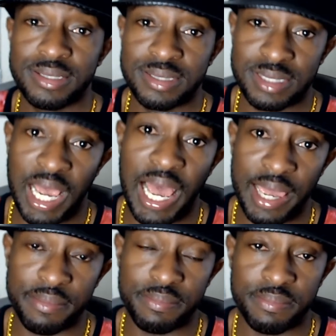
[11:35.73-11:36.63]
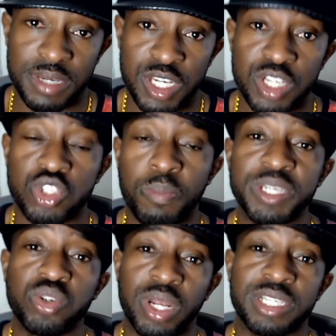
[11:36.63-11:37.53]
time. So be sure
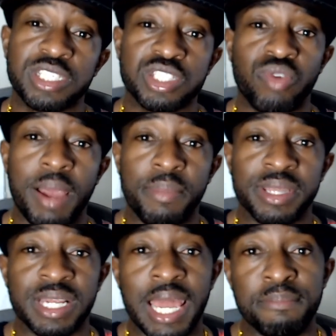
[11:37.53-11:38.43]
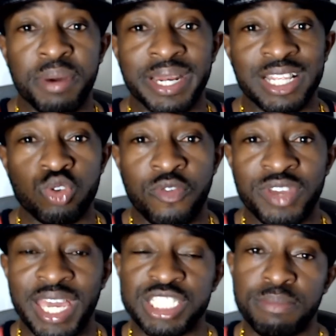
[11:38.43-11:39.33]
to hit the subscribe button, the like button, and the
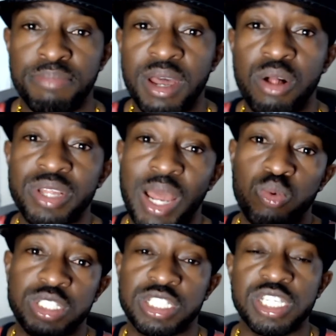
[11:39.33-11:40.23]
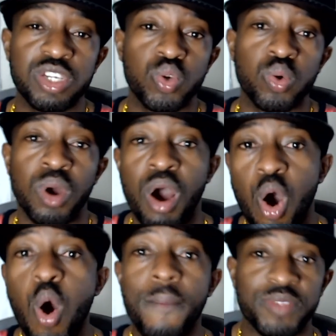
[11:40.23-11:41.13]
notification bell. And I will see you
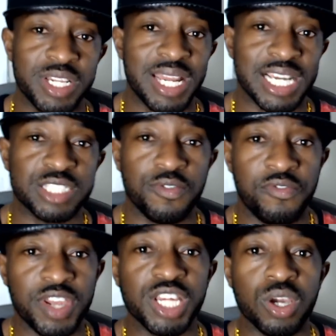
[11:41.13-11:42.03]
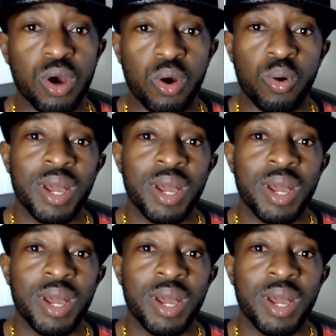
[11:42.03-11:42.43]
on the next video.